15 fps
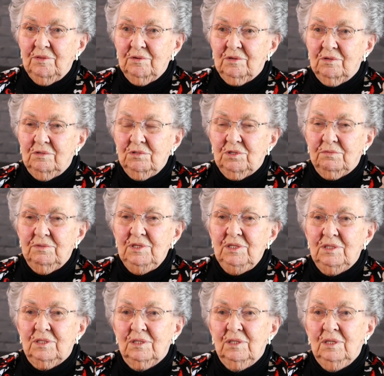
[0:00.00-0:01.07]
their
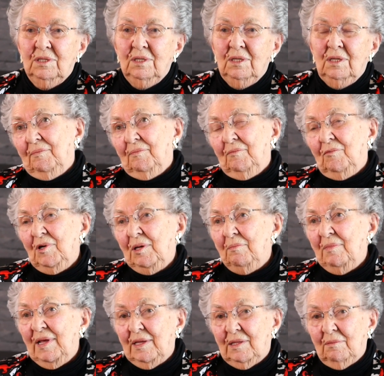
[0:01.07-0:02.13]
groceries. We'd
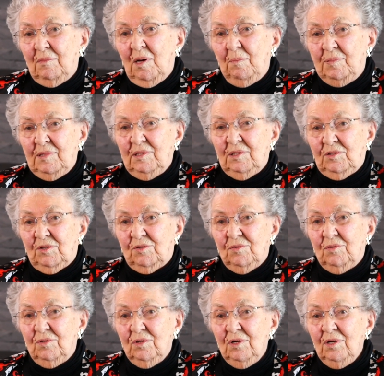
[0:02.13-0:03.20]
make them up in the
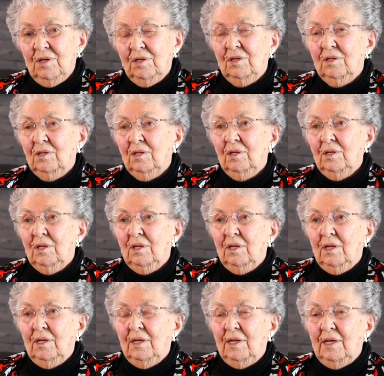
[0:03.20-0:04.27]
store
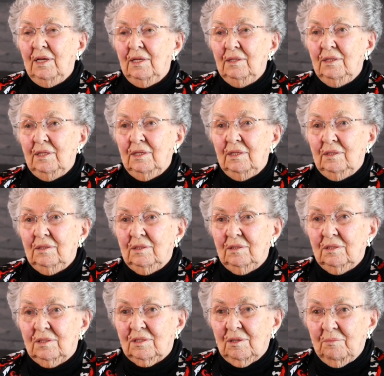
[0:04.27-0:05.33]
and then
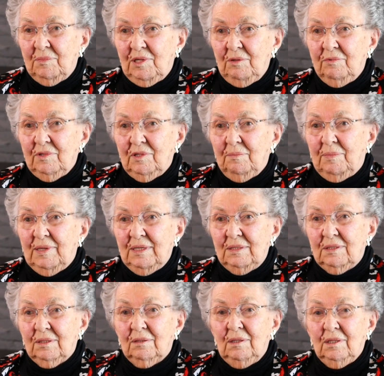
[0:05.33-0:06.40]
somebody with a
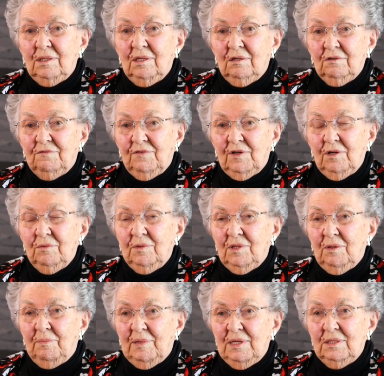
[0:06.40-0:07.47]
bicycle, a young fellow
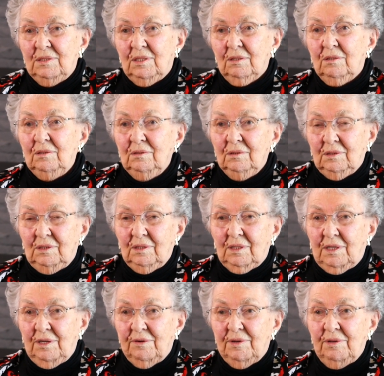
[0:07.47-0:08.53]
with a bicycle and a
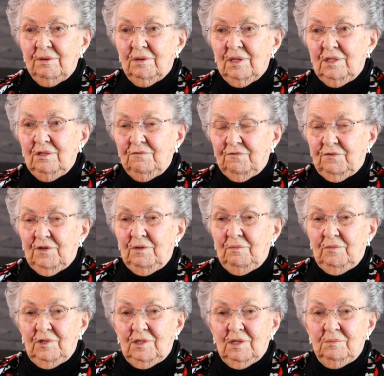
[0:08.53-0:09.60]
carrier on the front
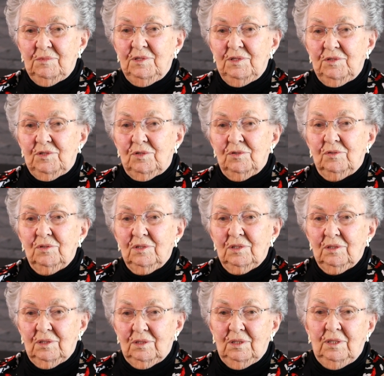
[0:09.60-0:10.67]
would come to the
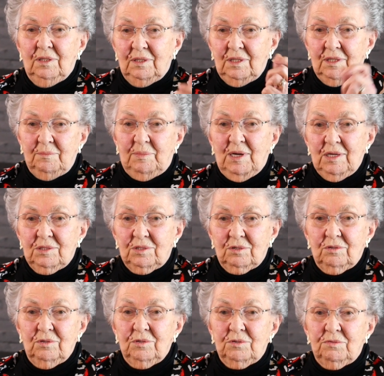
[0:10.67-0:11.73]
store, get a box
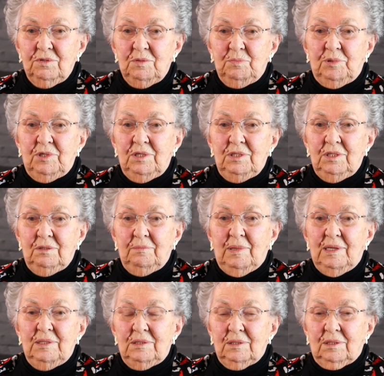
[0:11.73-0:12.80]
of groceries, put it in the
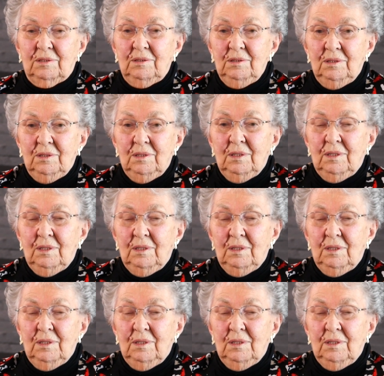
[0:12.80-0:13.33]
bicycle,